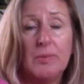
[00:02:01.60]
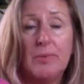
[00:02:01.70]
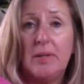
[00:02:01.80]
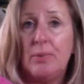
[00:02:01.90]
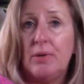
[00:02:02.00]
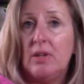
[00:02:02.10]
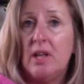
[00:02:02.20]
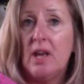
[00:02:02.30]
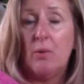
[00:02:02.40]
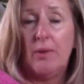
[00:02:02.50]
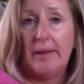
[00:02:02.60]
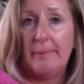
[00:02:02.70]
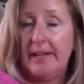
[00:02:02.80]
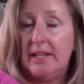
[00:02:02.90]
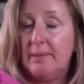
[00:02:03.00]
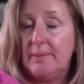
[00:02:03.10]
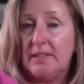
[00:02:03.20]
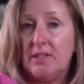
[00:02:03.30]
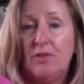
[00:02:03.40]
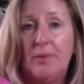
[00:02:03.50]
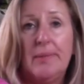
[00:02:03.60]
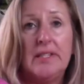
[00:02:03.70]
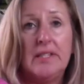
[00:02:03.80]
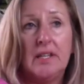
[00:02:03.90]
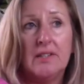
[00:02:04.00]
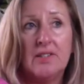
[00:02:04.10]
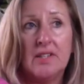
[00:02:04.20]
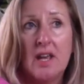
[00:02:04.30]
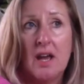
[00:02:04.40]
people, when I'm handling myself in meetings.